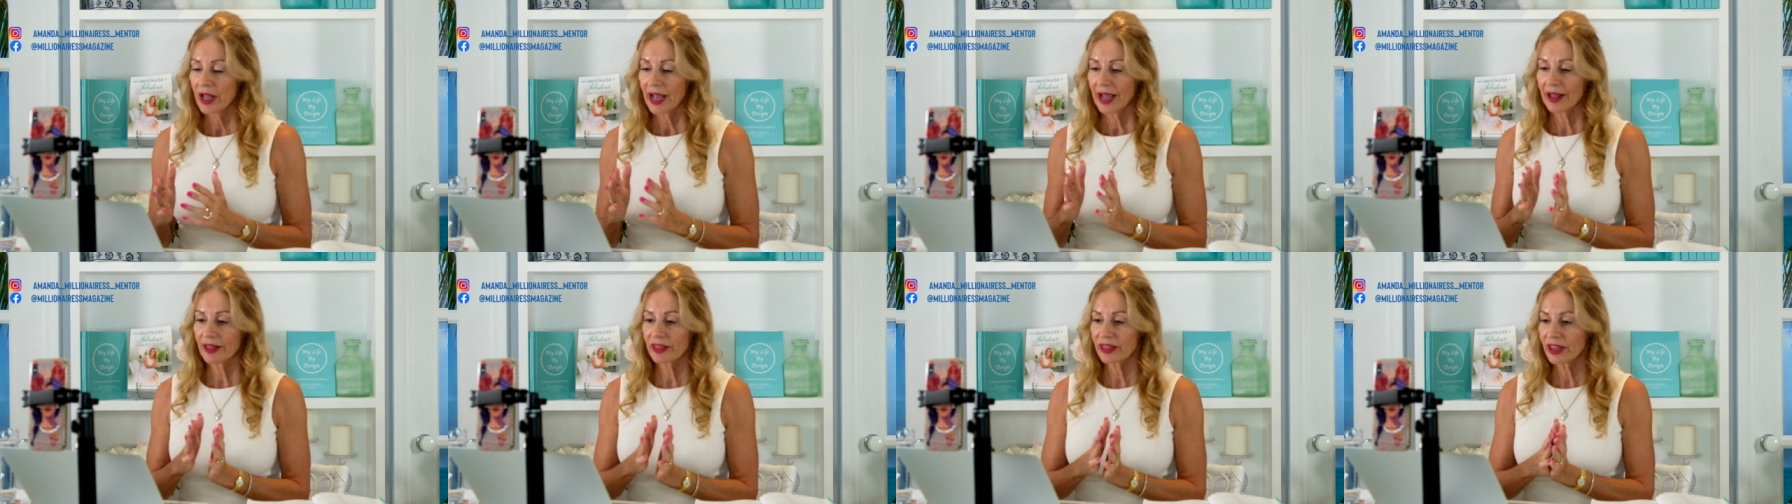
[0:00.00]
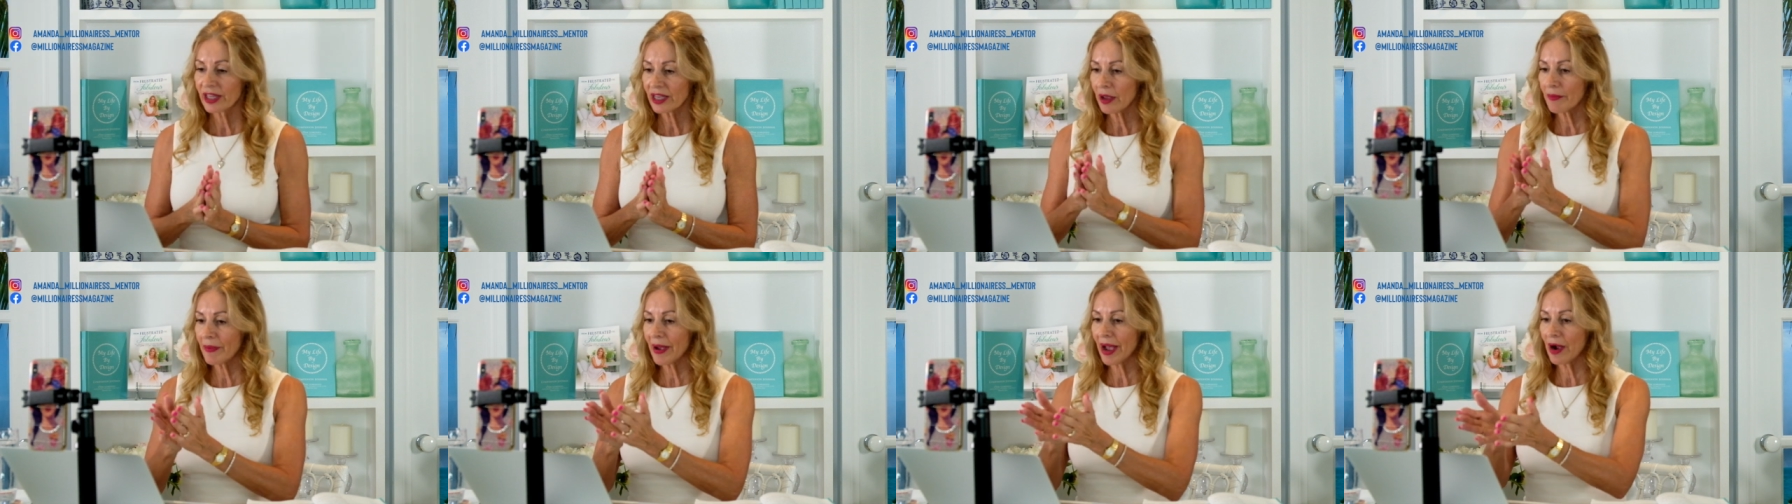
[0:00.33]
and
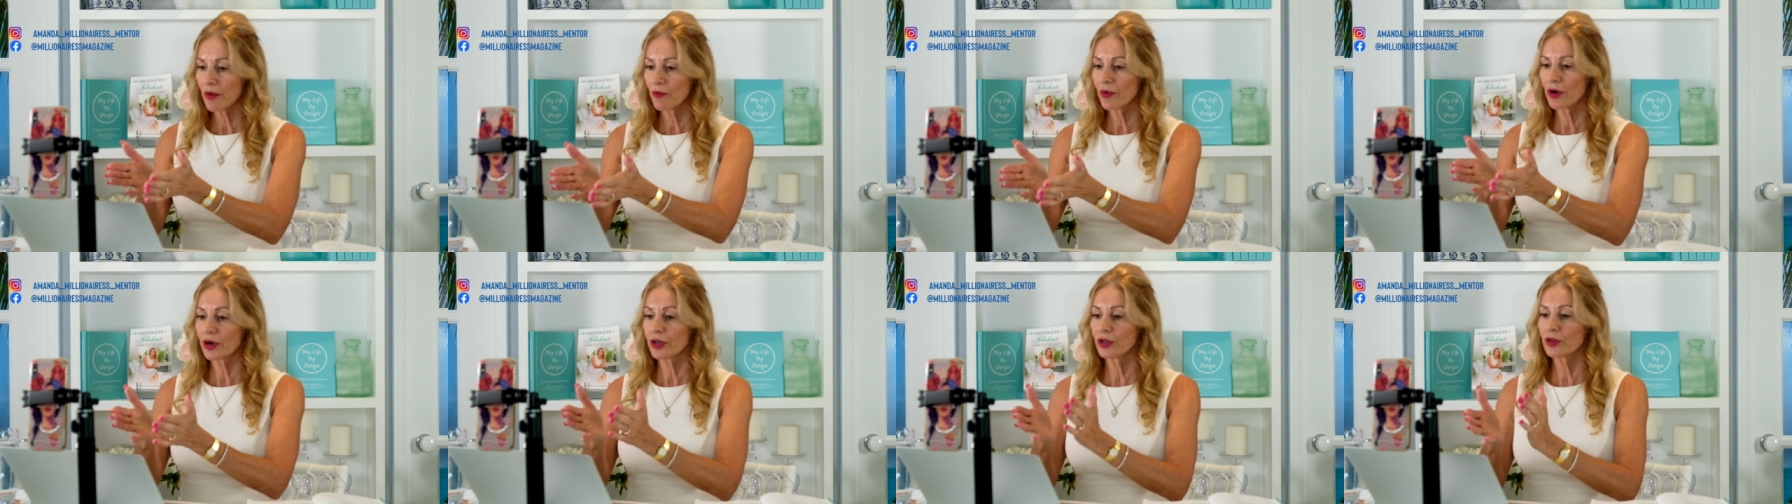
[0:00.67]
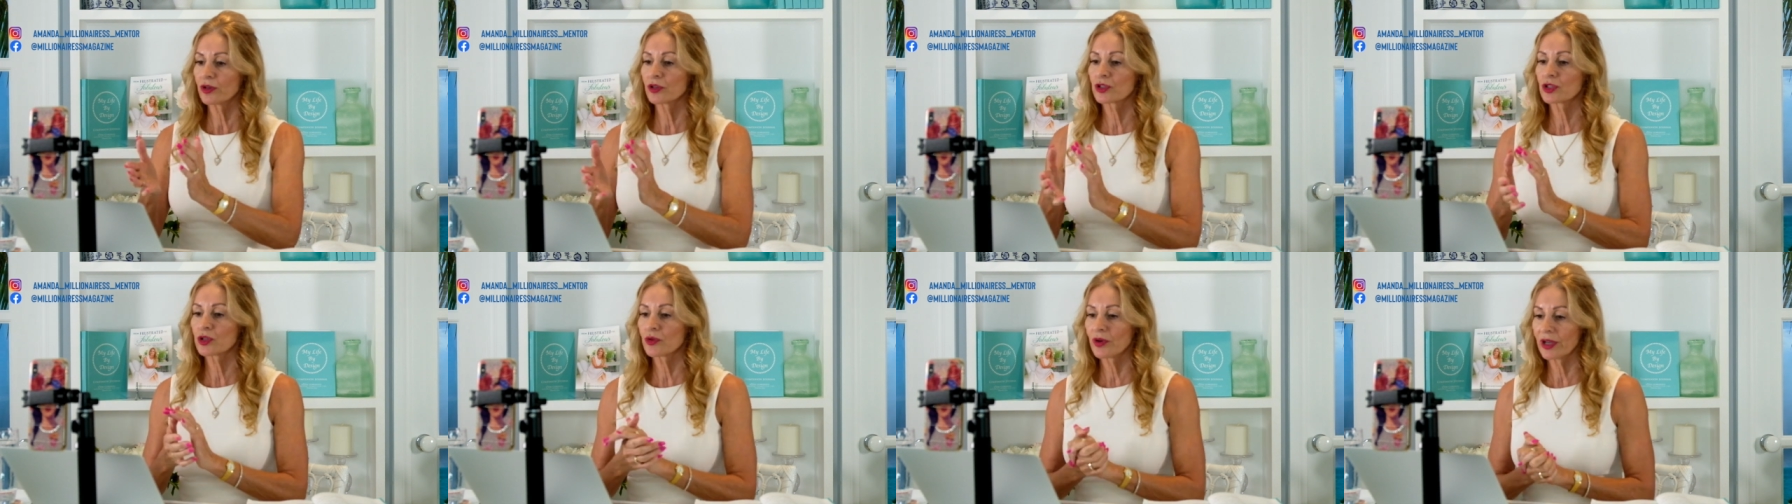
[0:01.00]
think about what
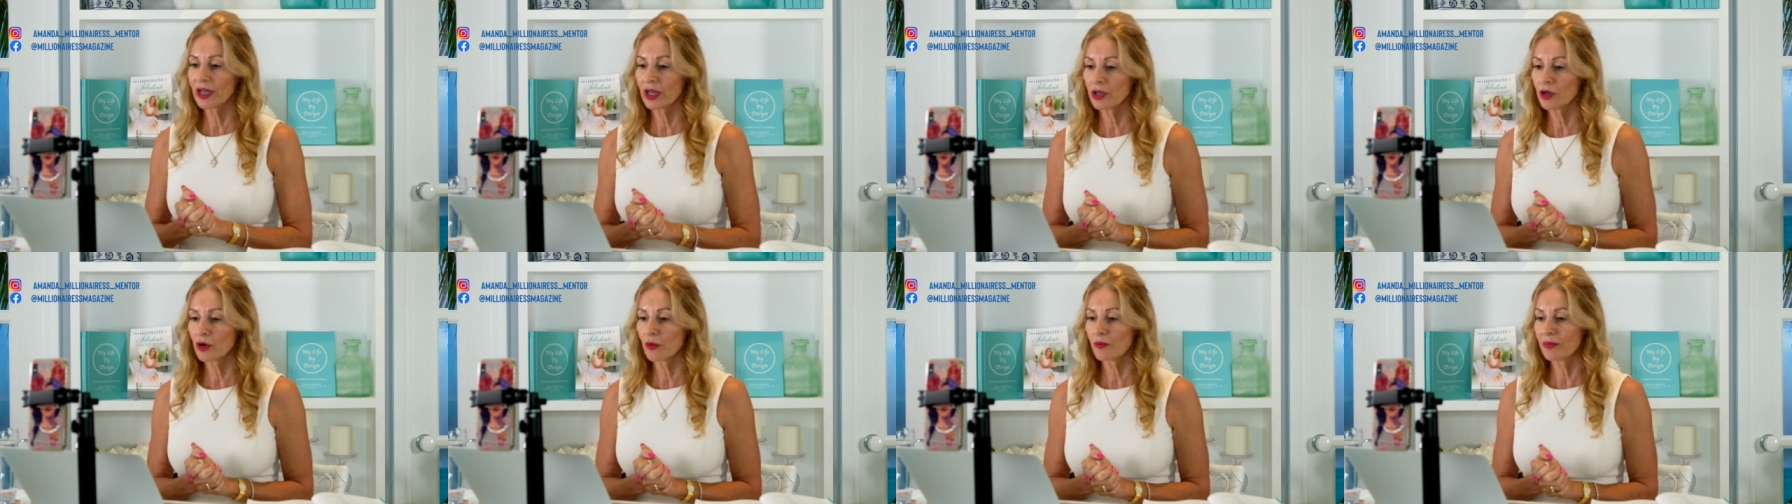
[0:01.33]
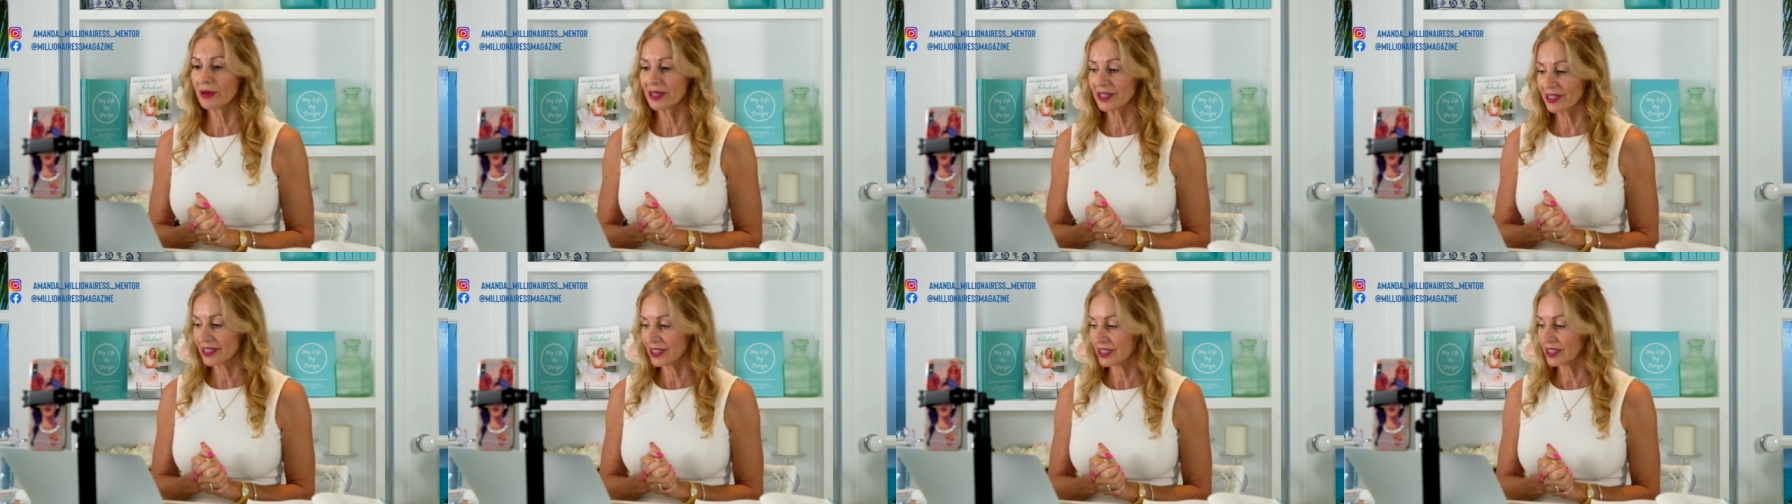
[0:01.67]
you're doing in your
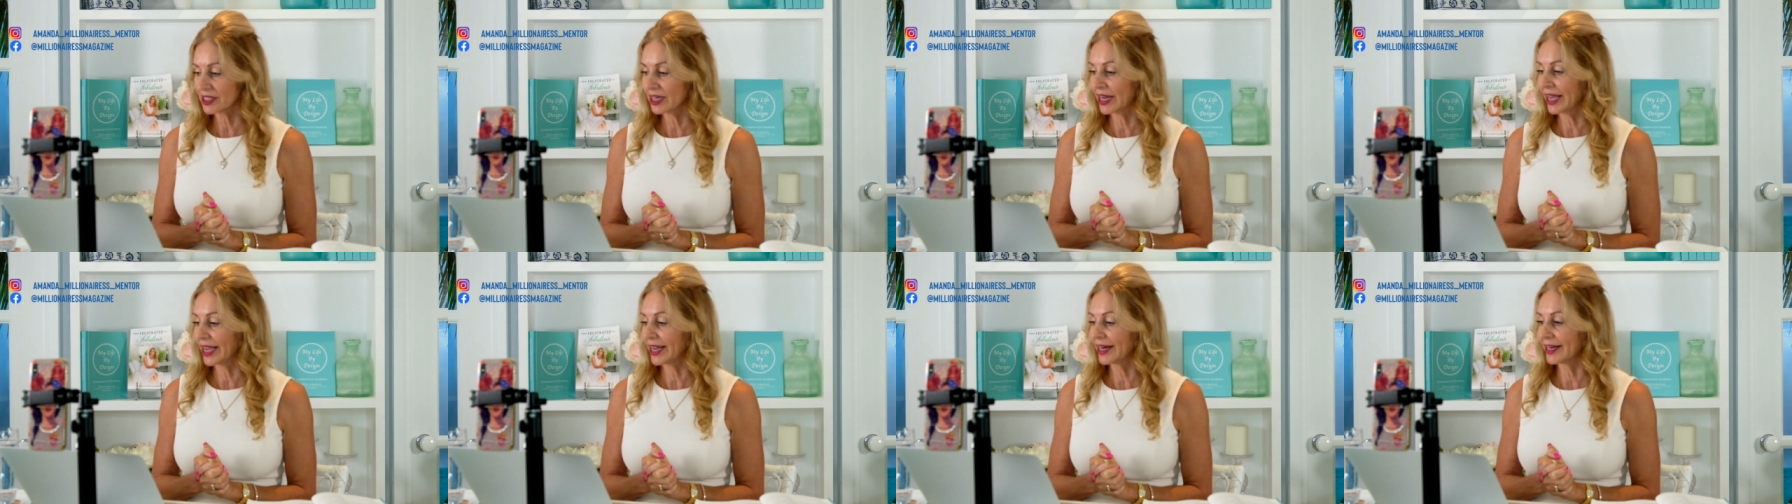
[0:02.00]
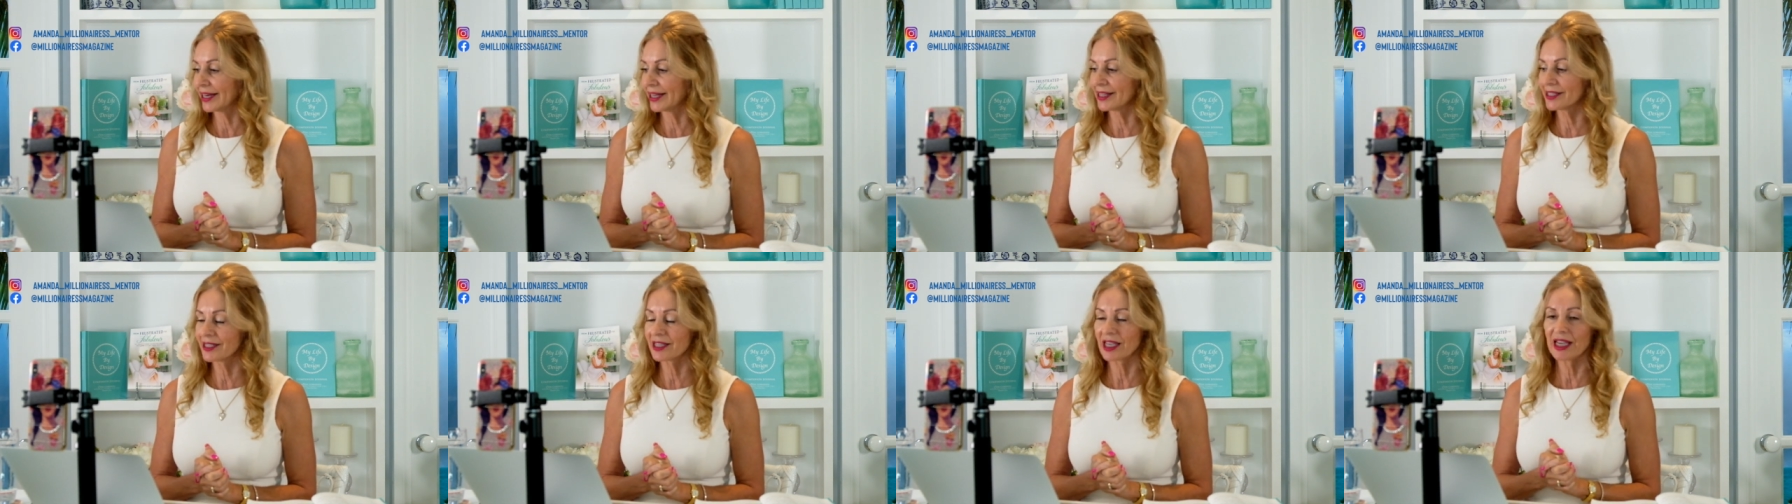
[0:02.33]
business,
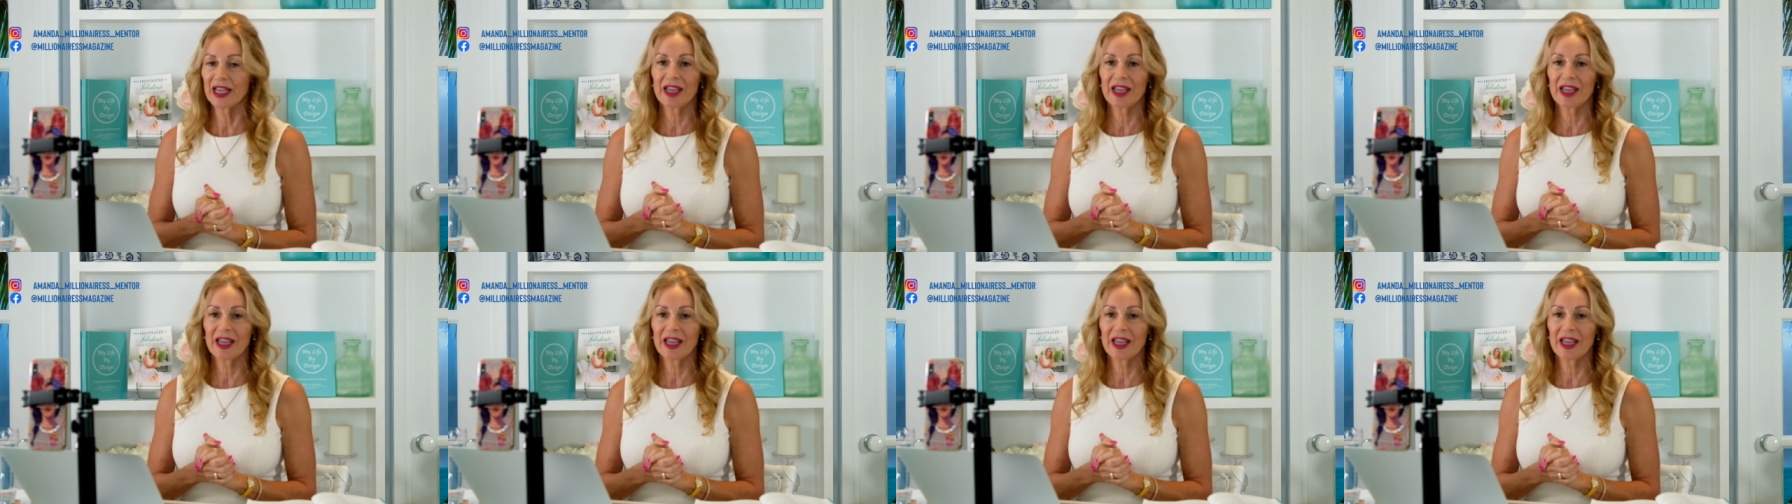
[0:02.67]
ladies,